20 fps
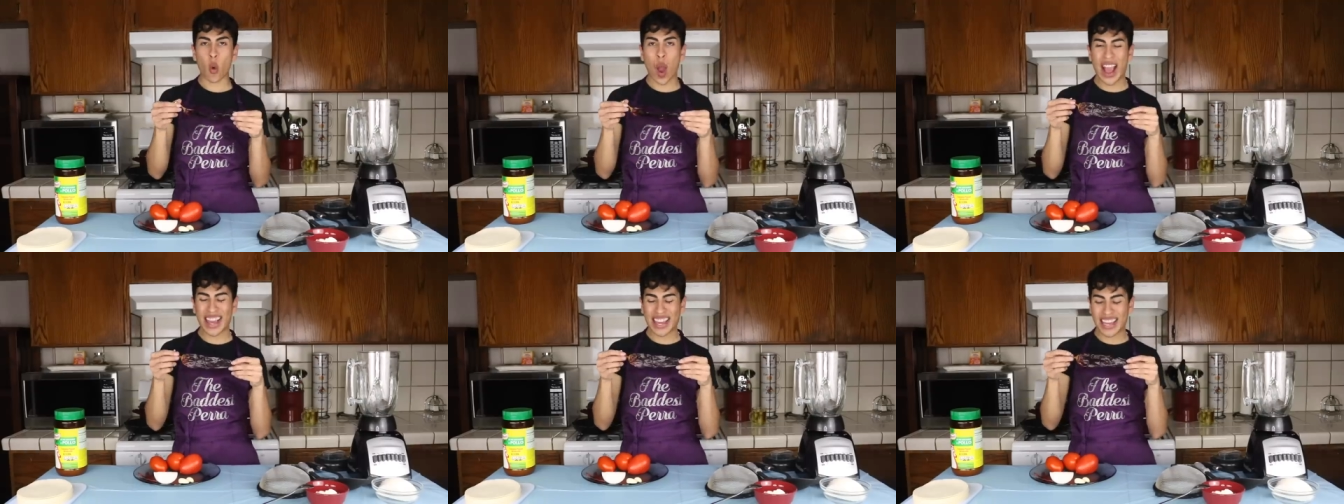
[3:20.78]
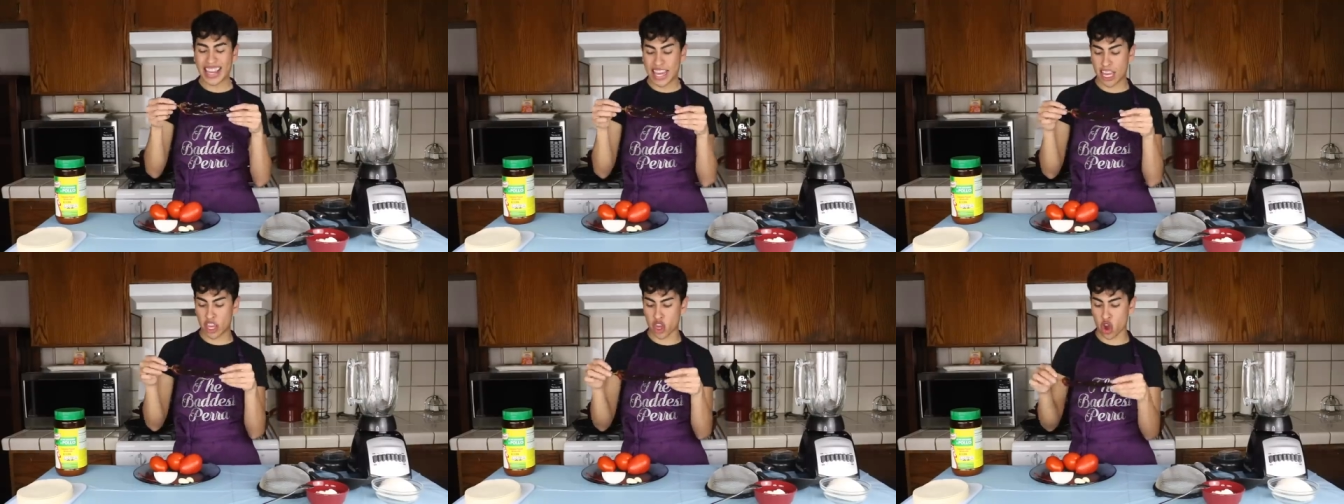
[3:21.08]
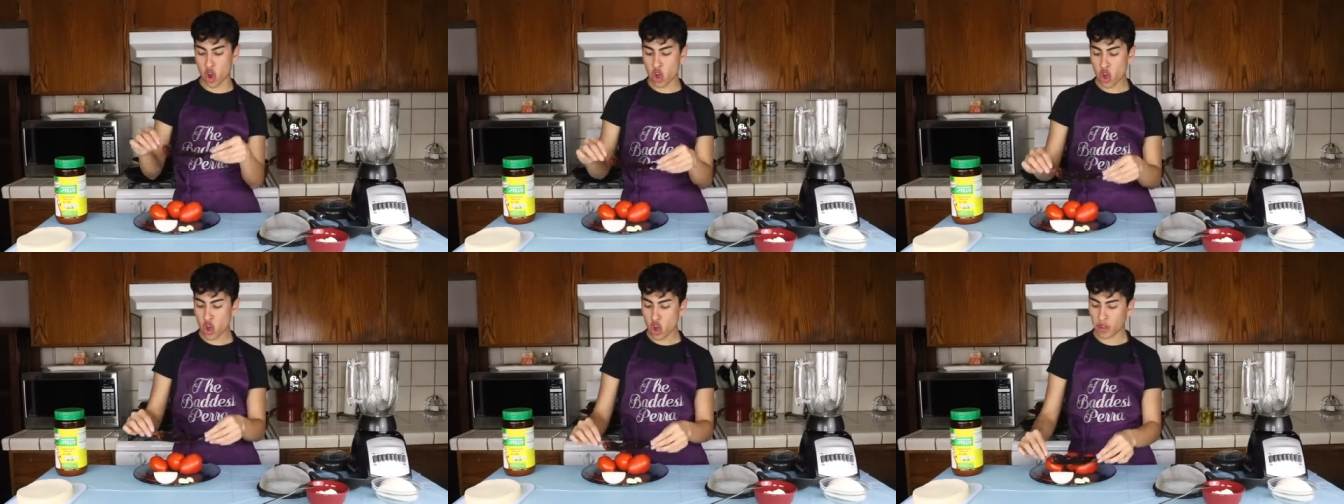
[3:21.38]

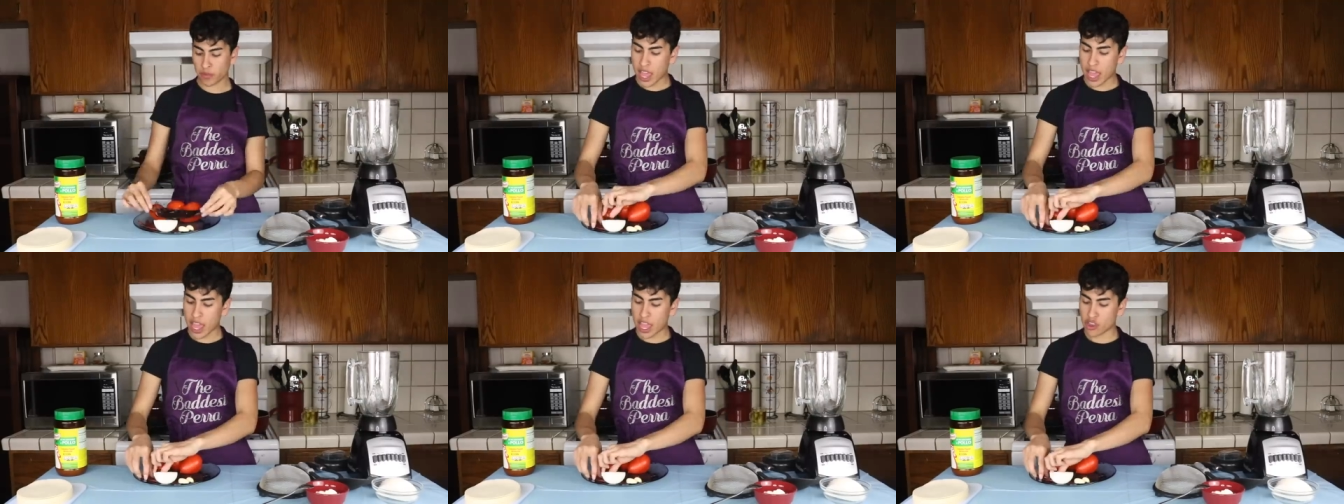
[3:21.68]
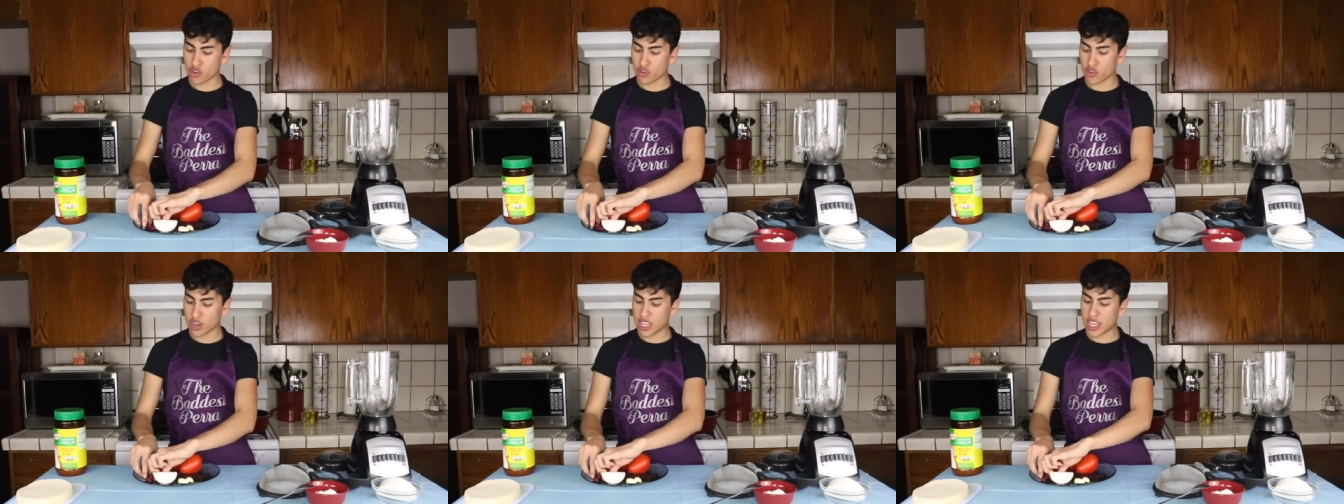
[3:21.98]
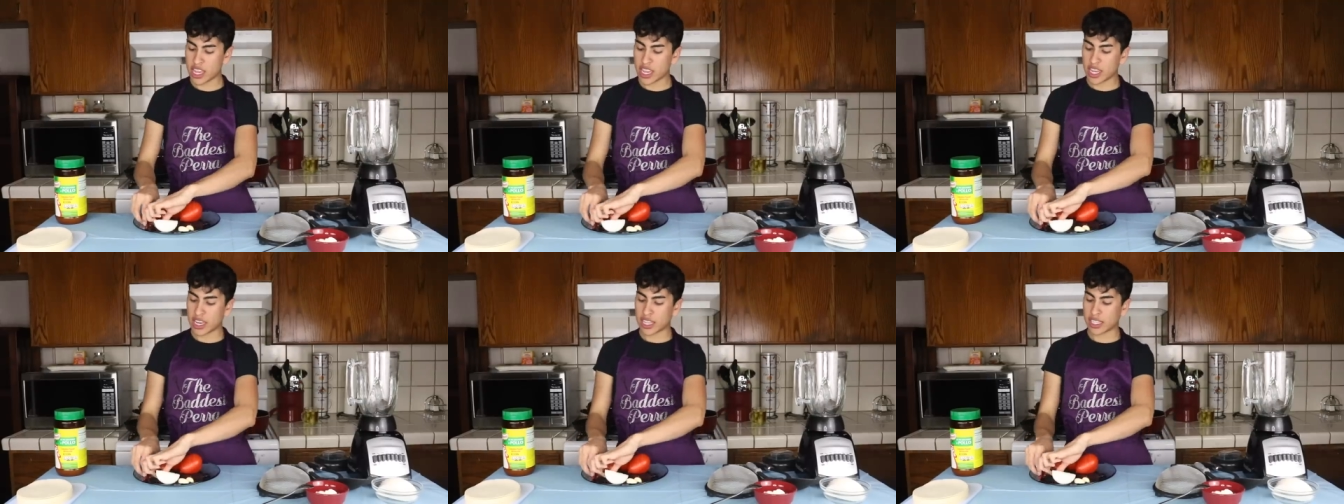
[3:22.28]
guajillo and you
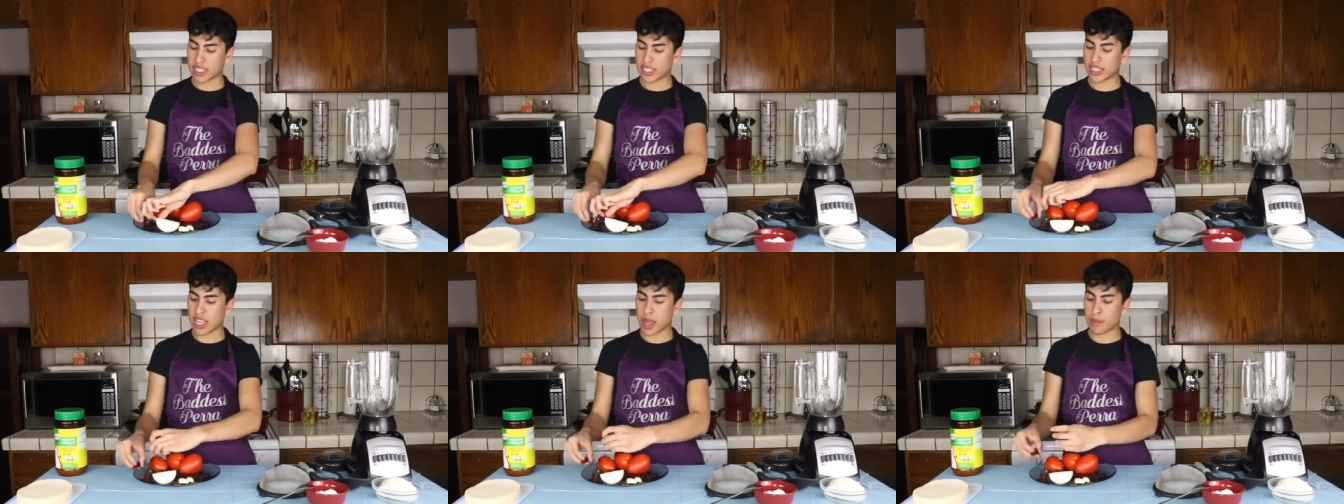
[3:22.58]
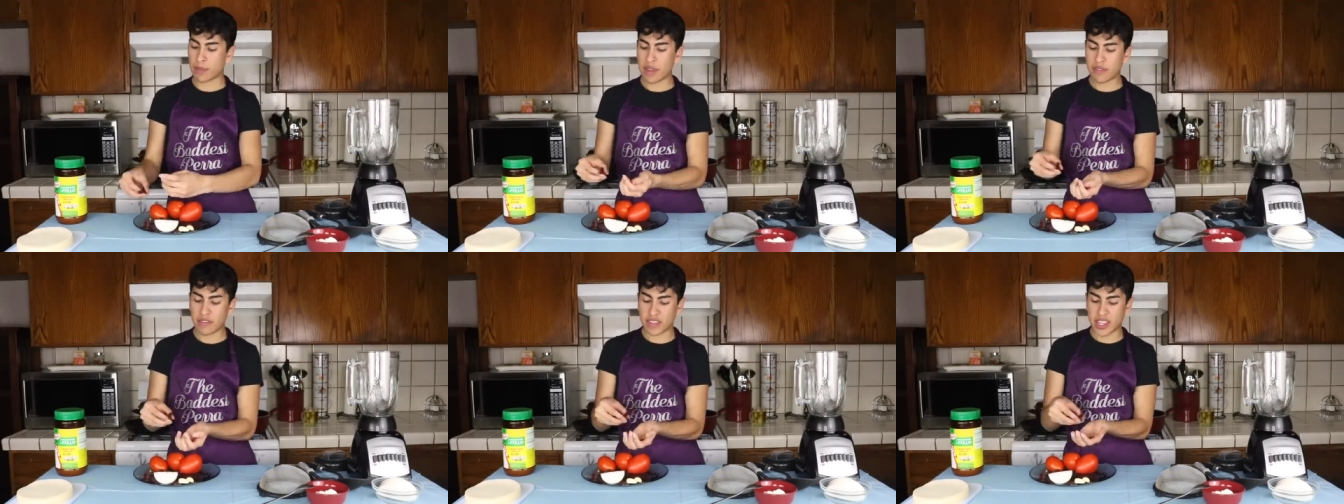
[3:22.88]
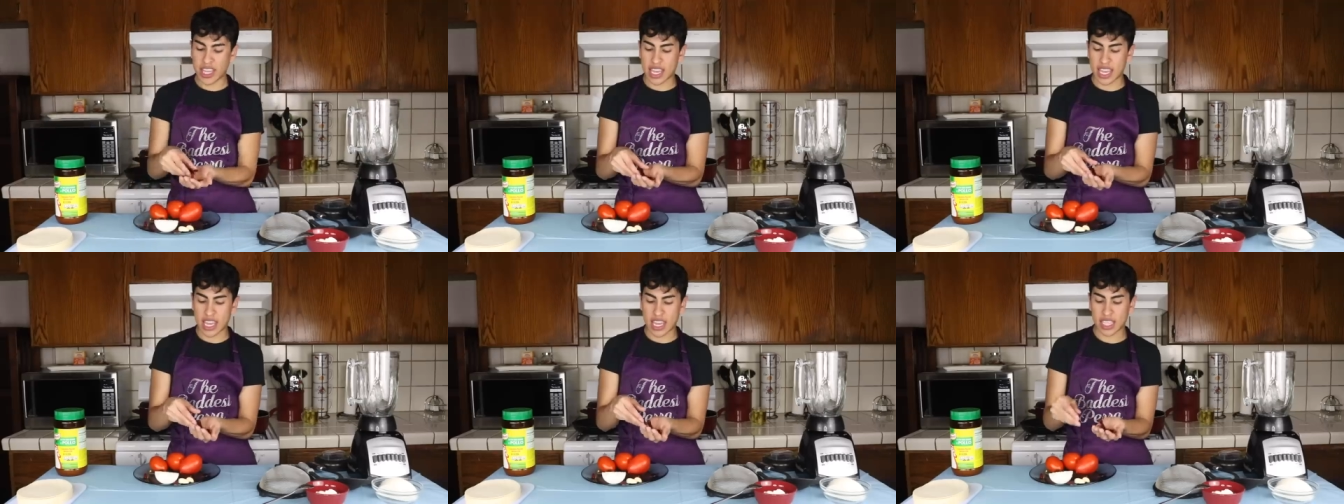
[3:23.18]
need some of
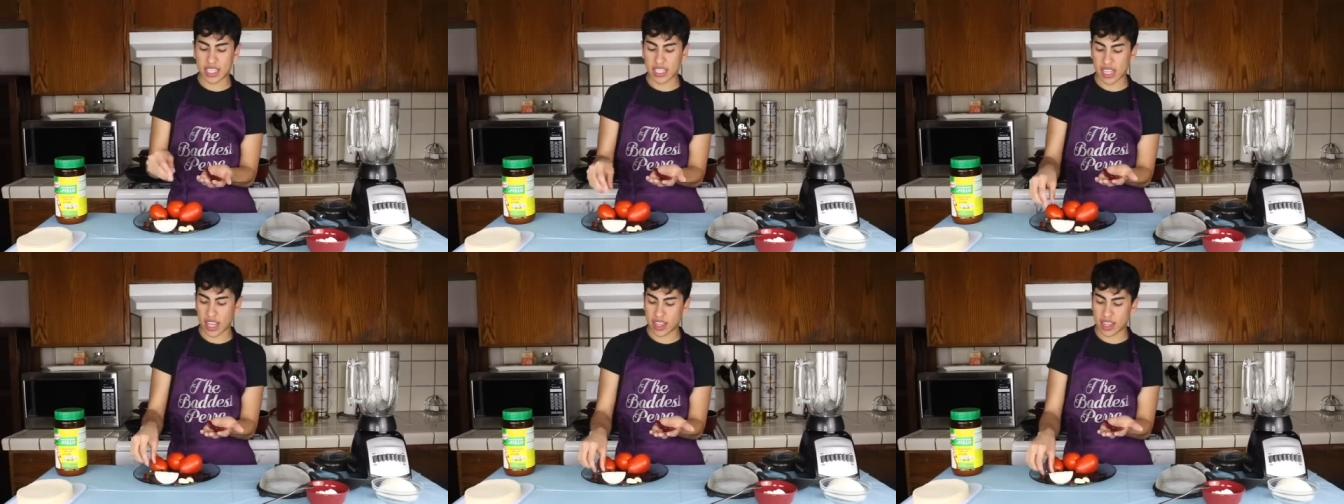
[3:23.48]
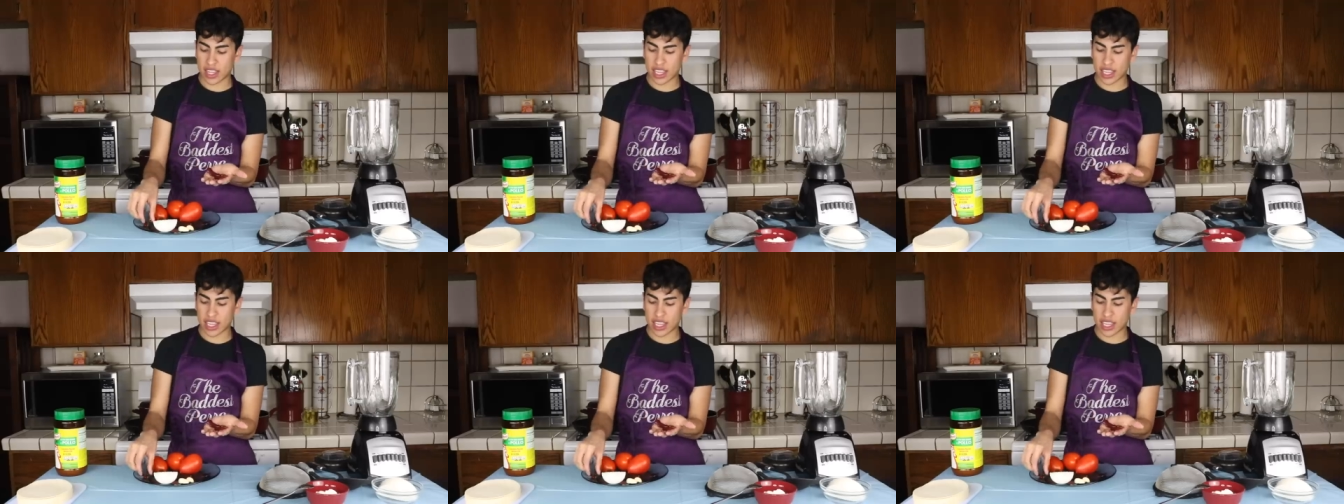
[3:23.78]
these.